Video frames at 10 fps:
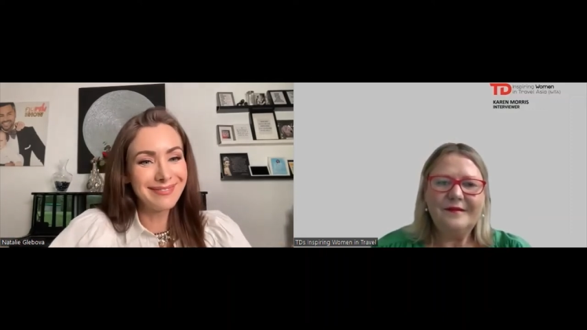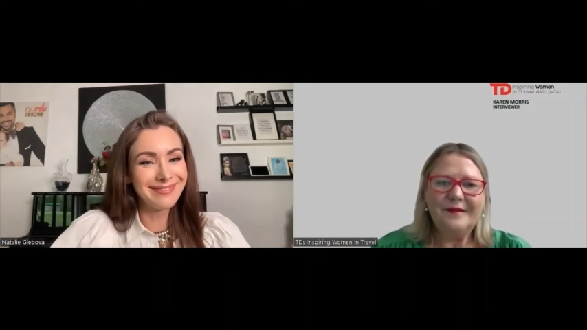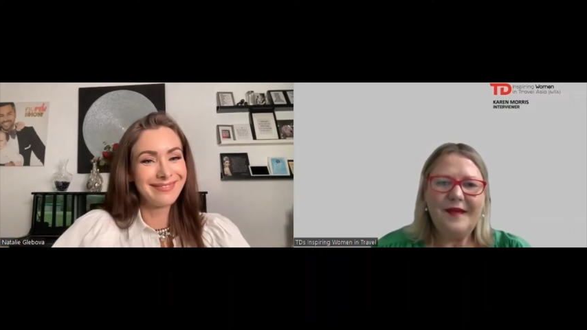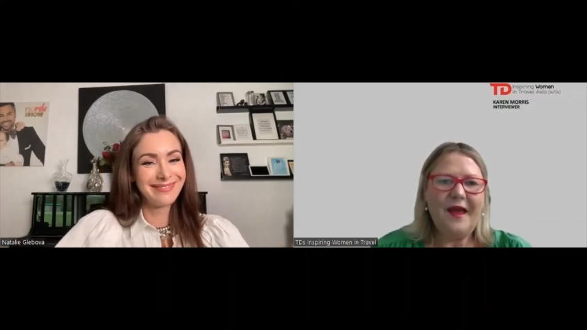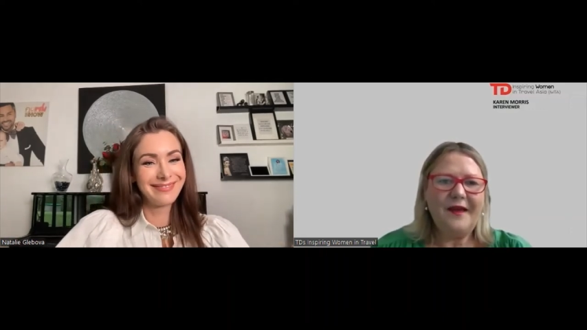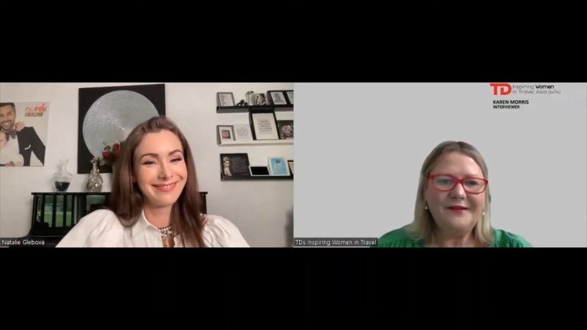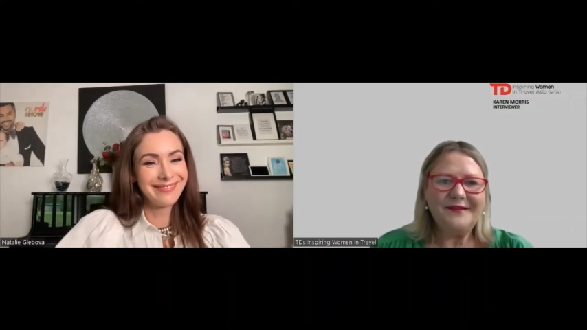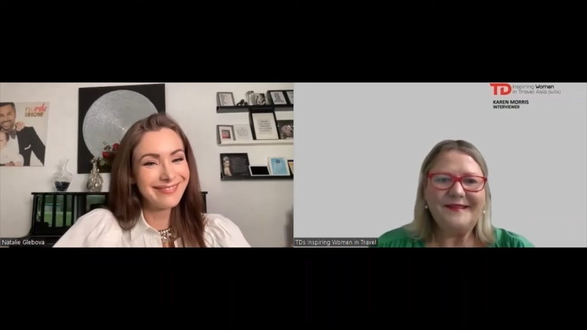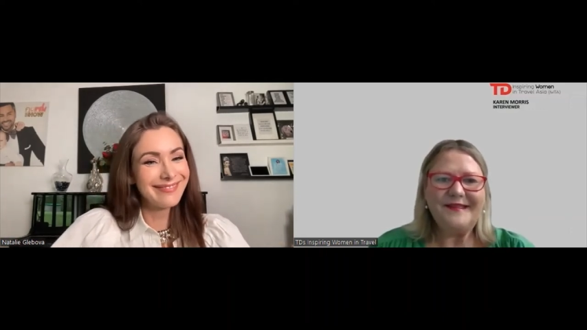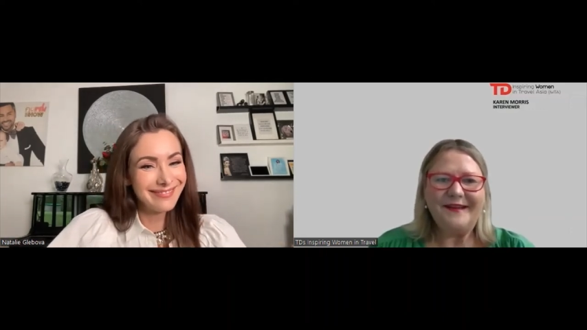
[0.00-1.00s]
Speaker 1: yeah,
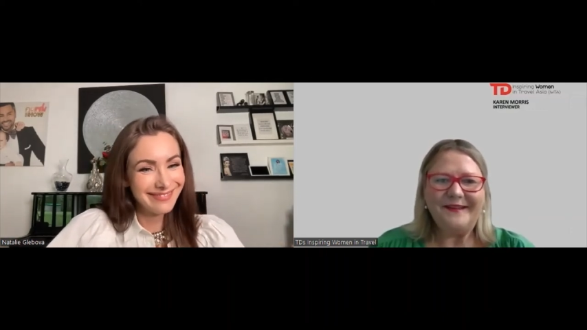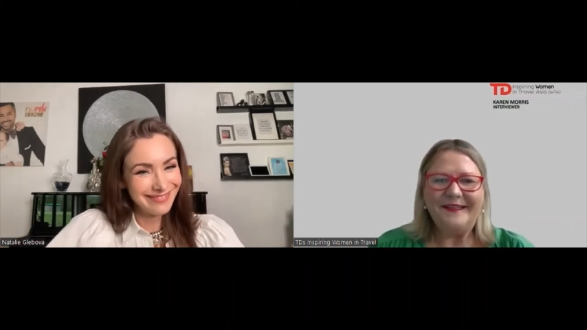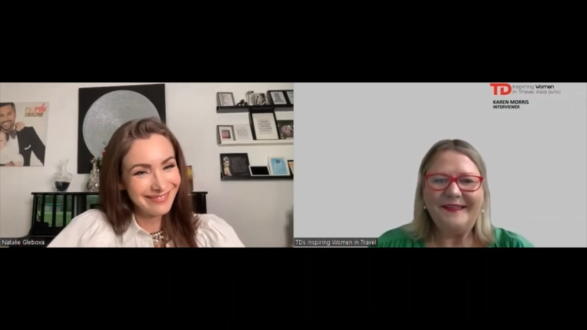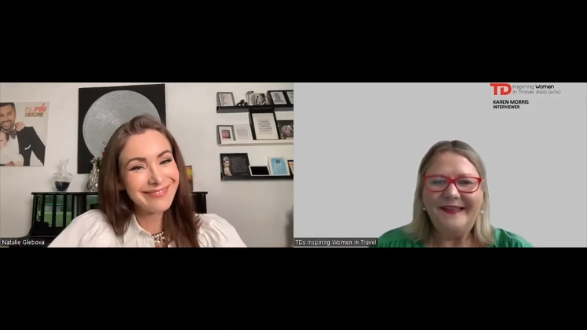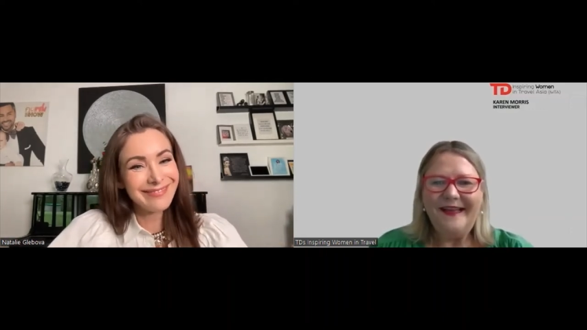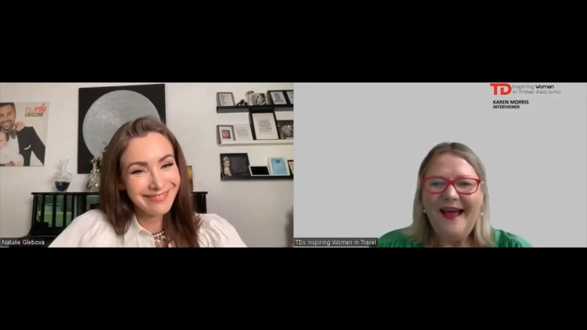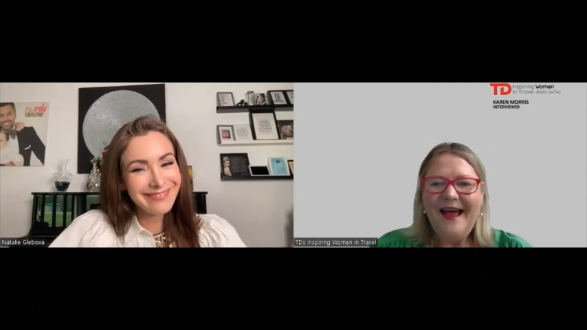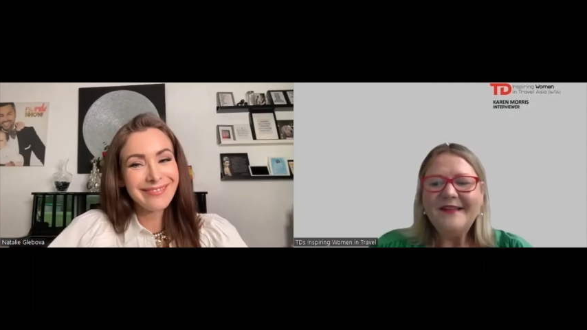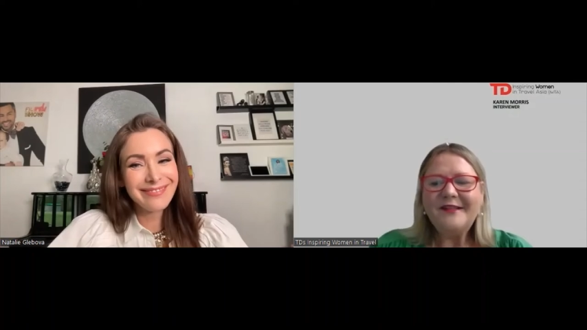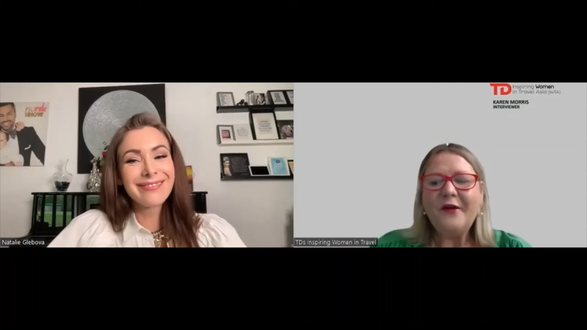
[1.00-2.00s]
exactly.
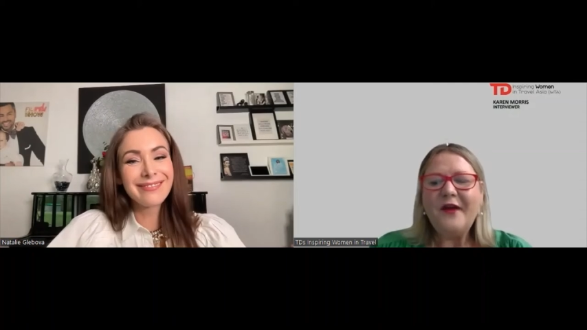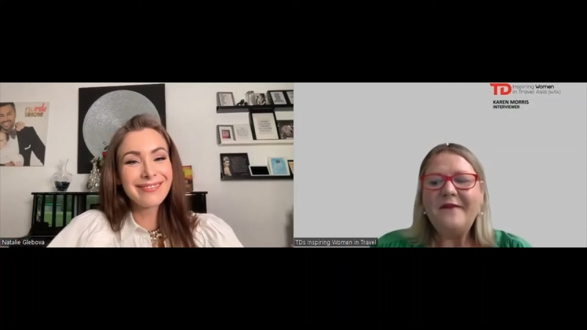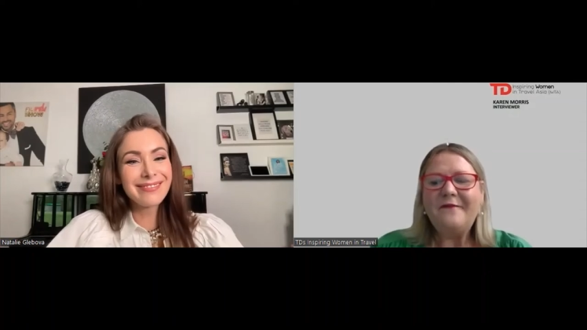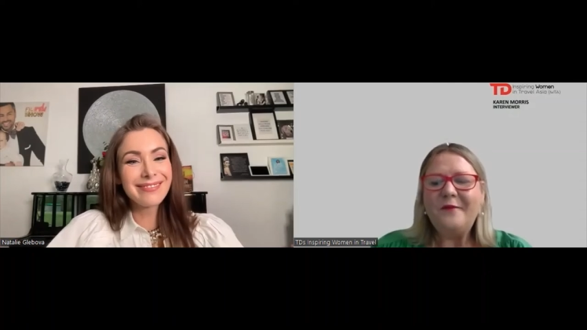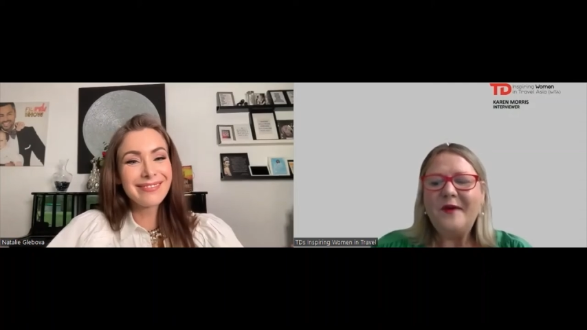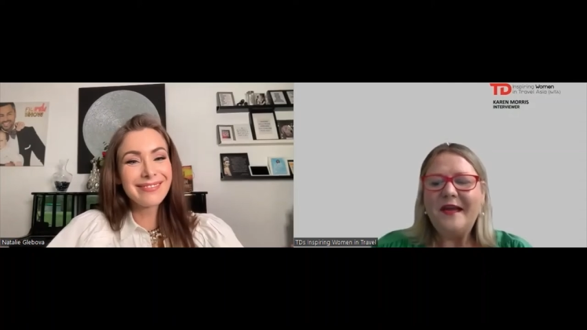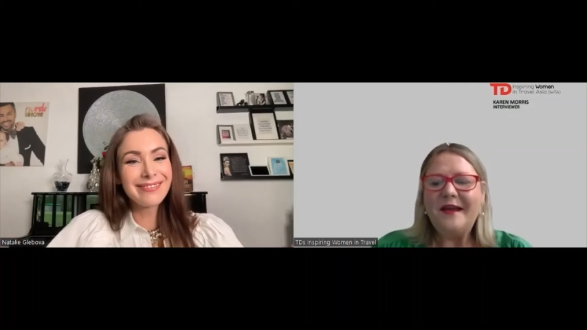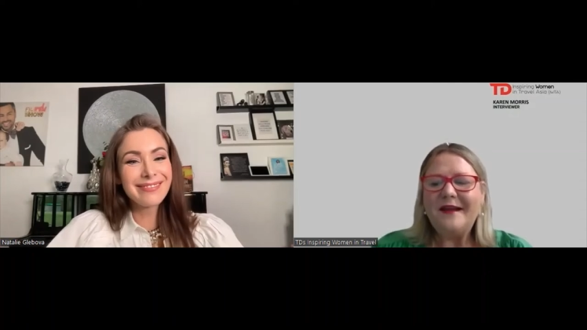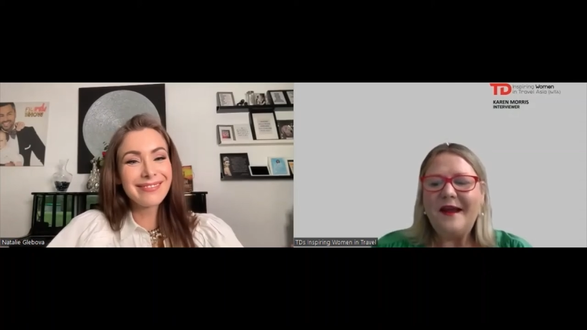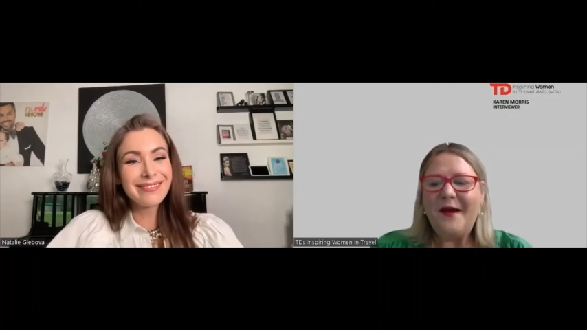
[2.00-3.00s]
So if we
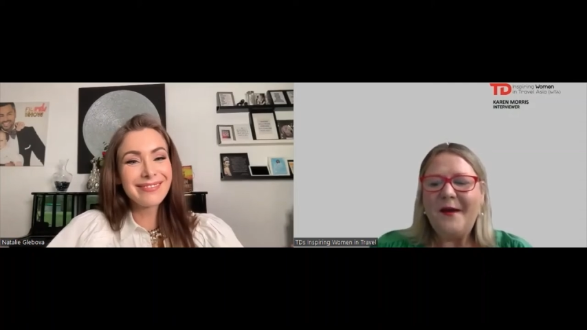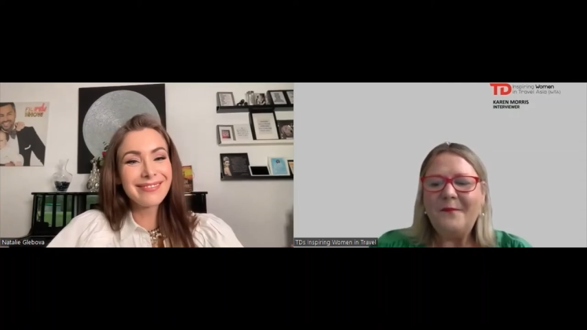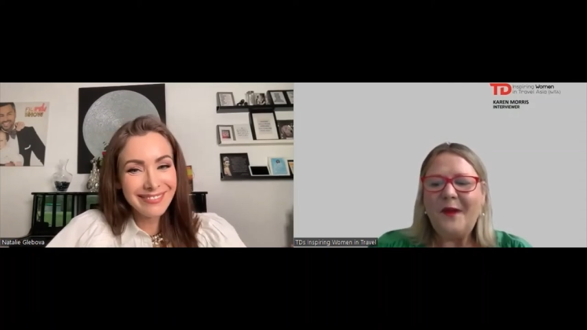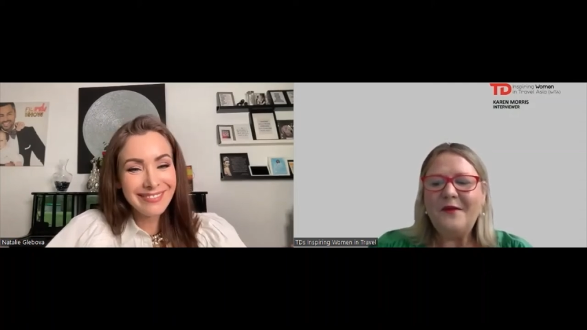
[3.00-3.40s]
can, um,